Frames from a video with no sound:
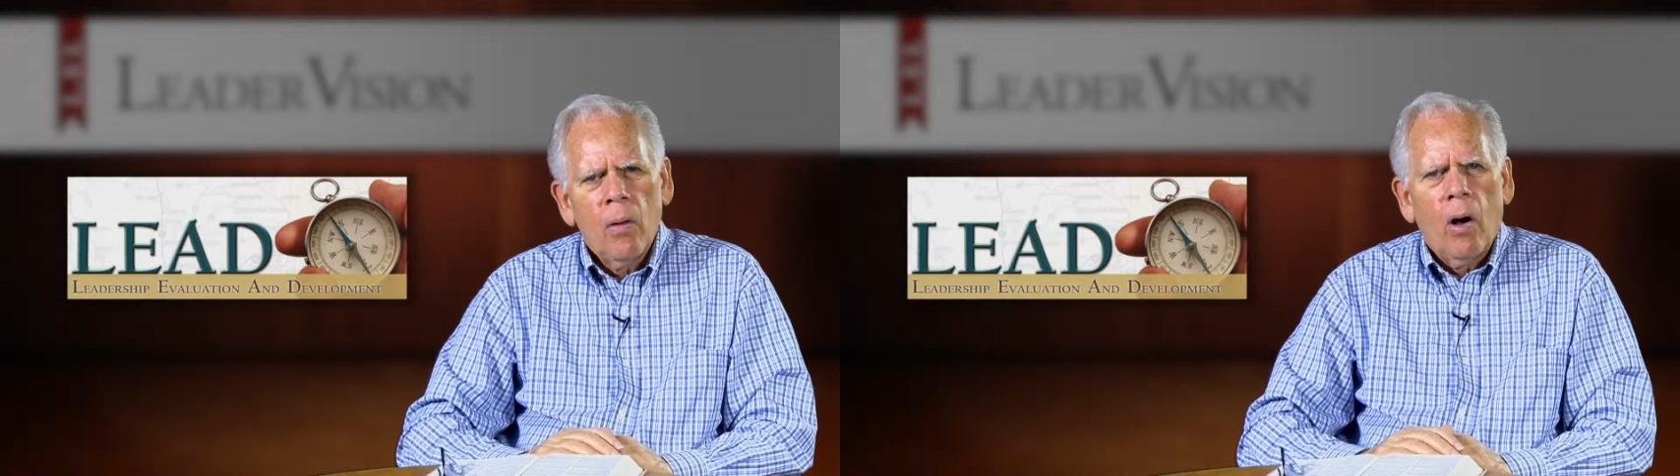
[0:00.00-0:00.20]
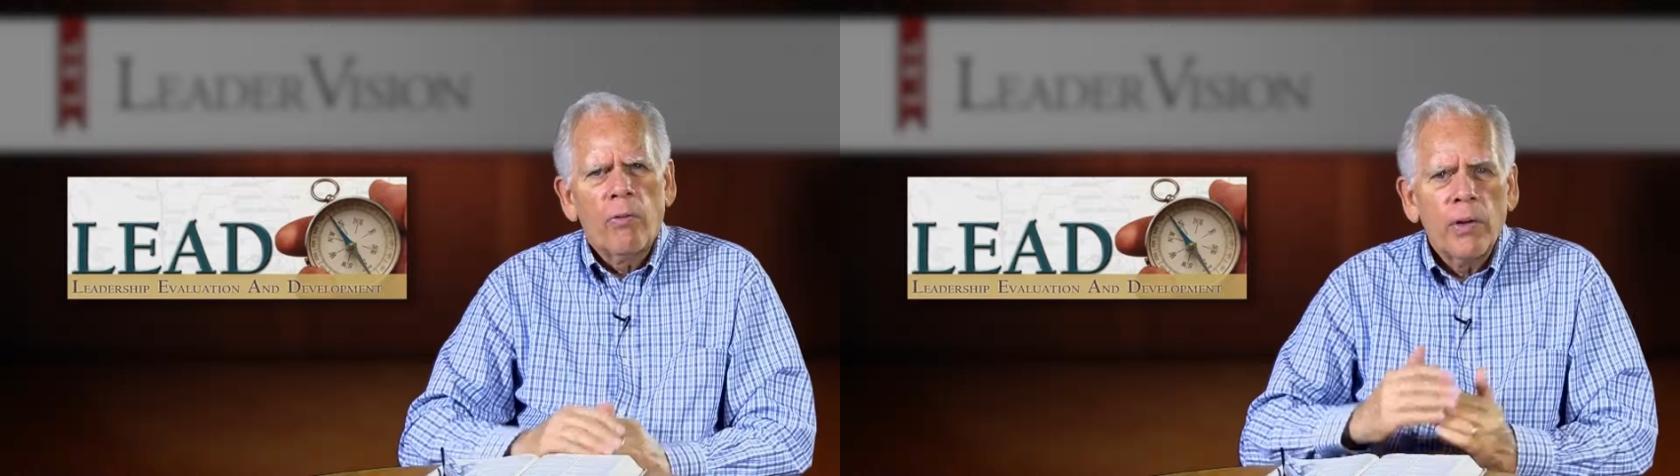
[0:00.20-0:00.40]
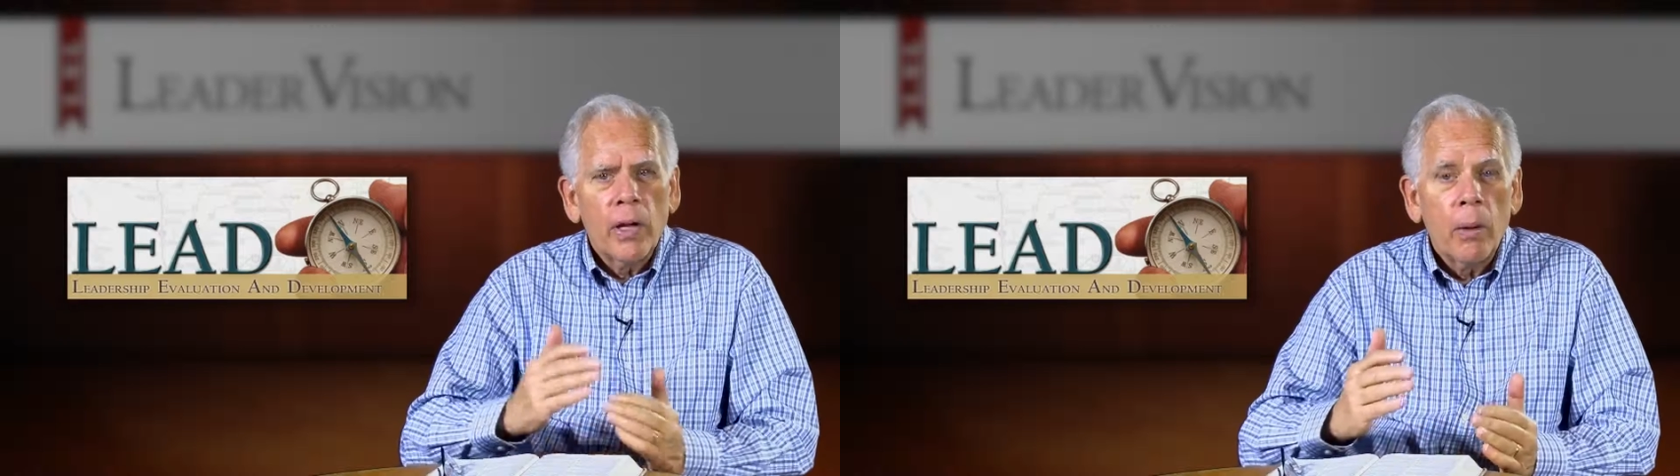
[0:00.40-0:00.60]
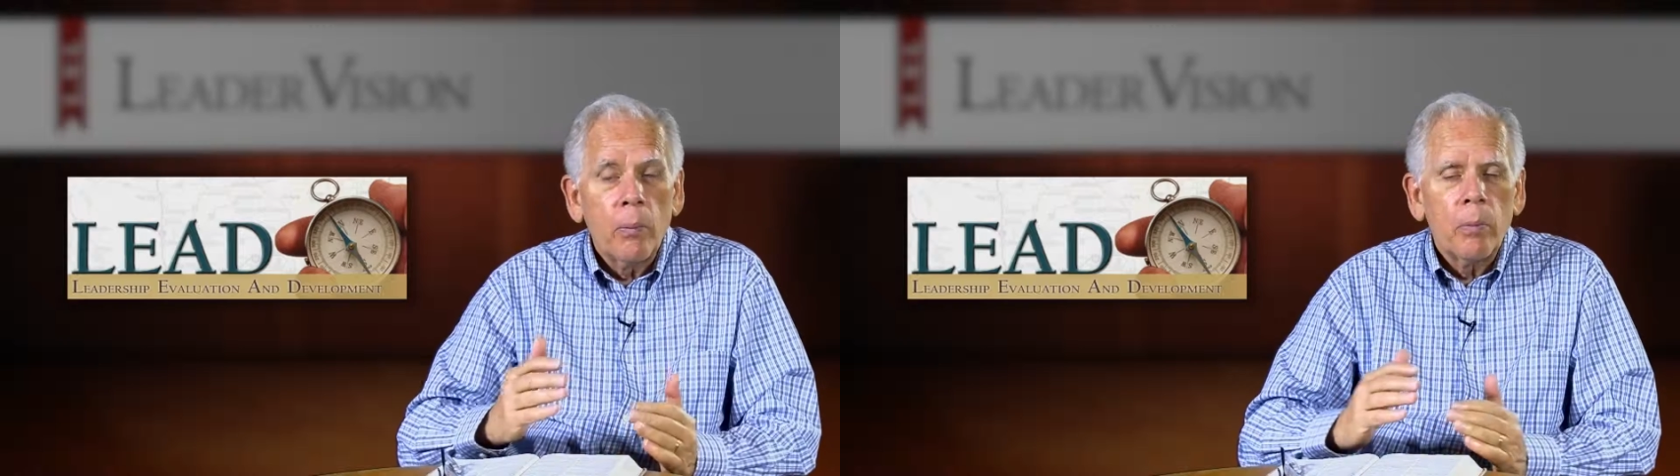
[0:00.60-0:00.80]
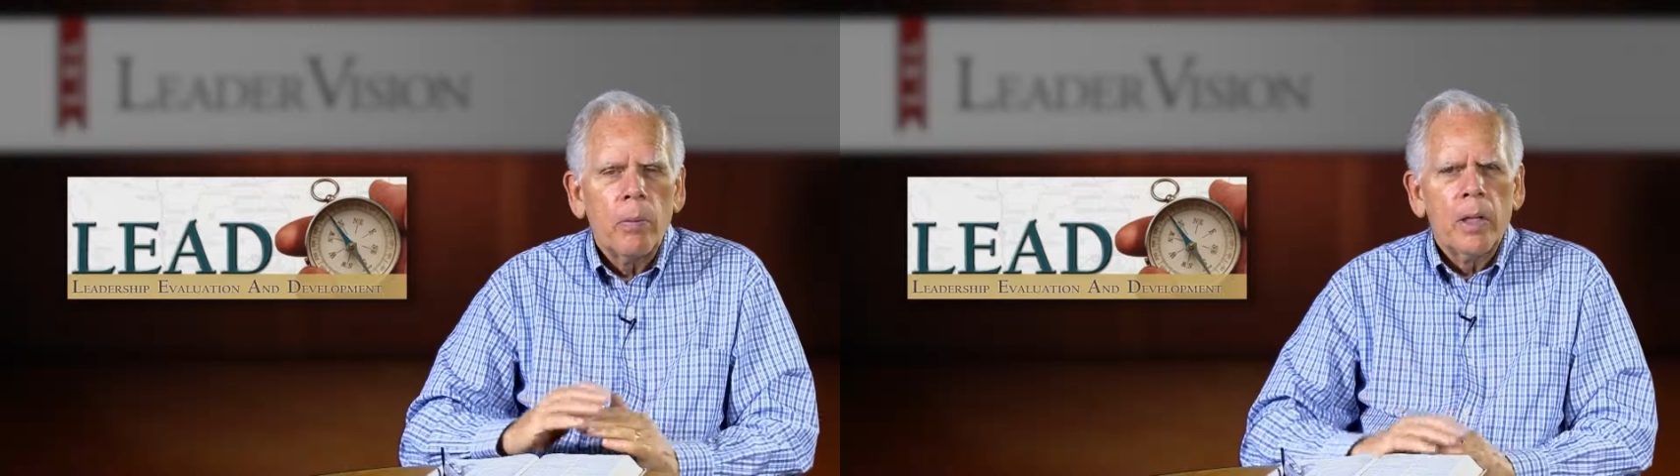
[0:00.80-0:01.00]
Often they
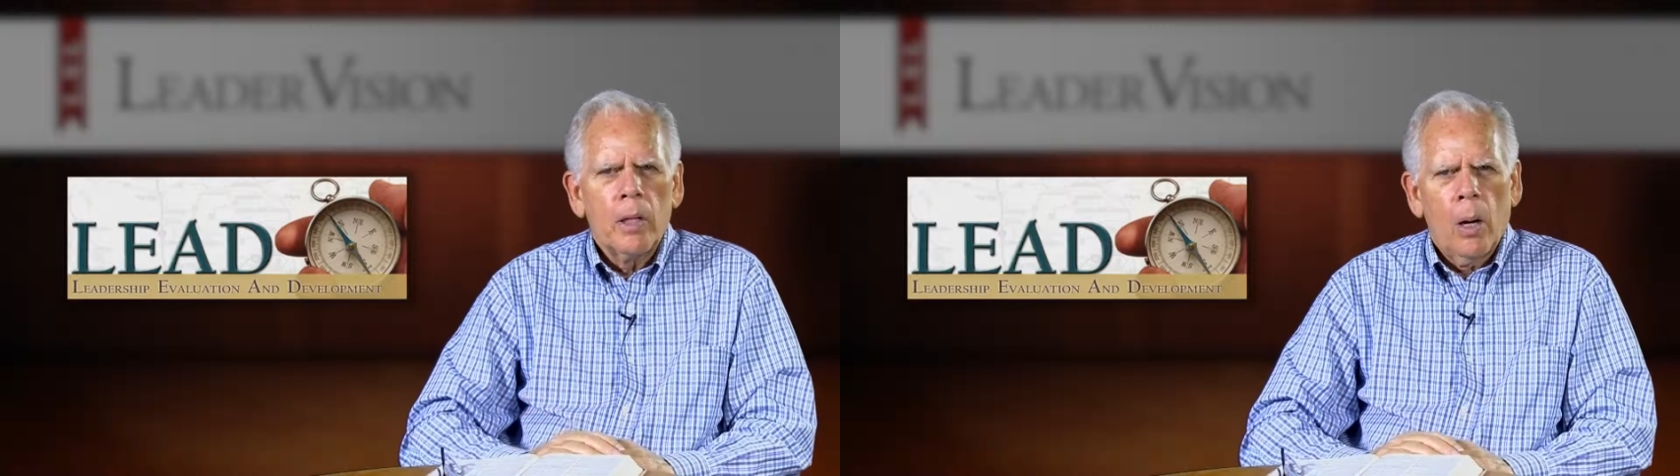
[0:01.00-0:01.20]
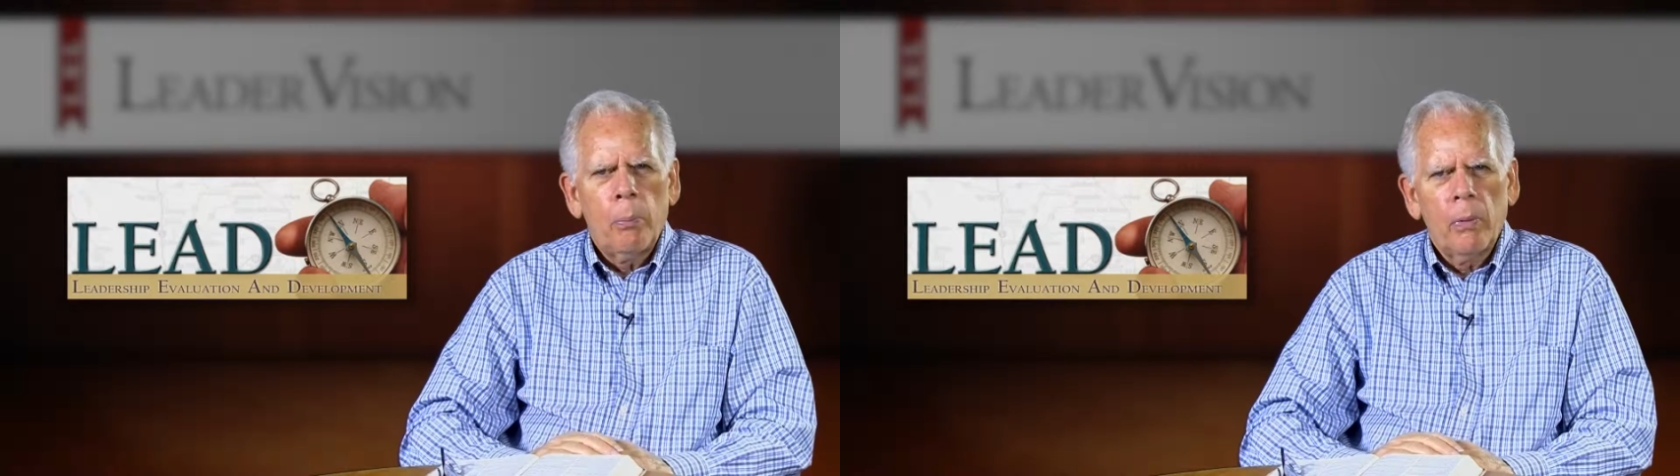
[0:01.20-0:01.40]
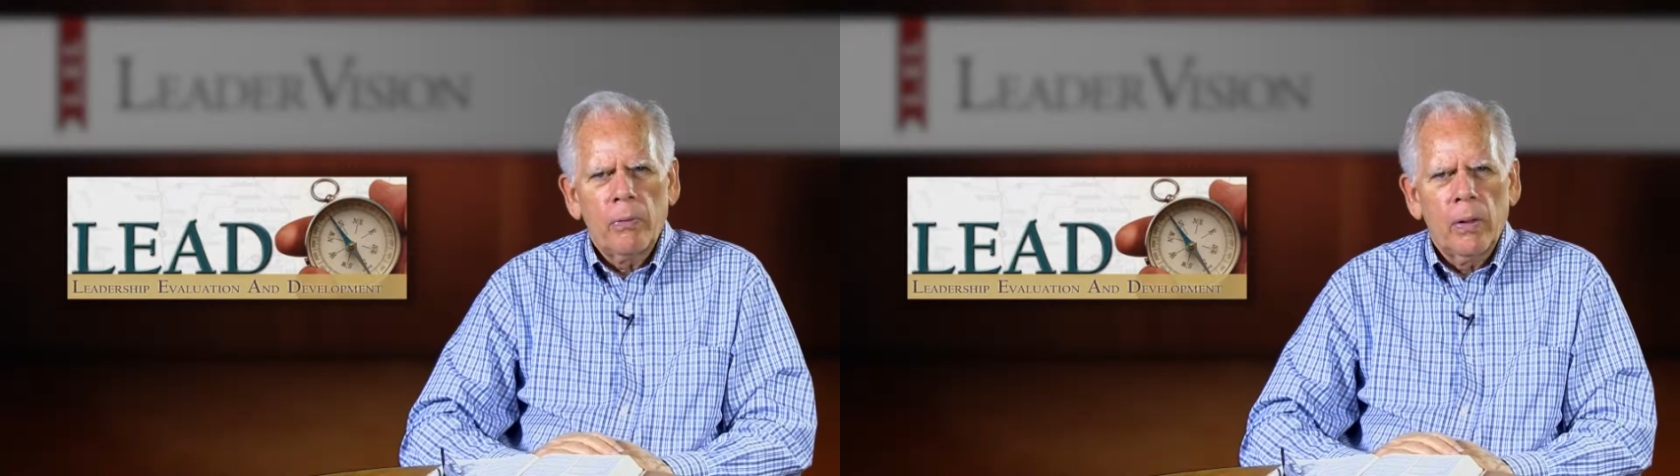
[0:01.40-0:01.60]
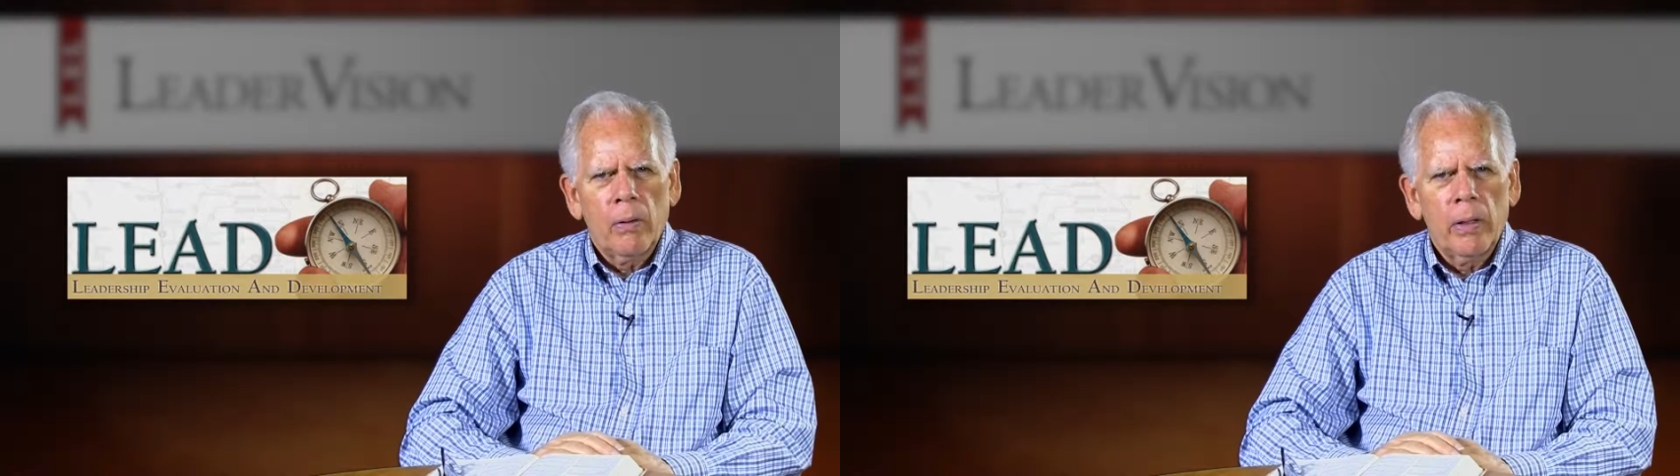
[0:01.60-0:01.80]
would be couples in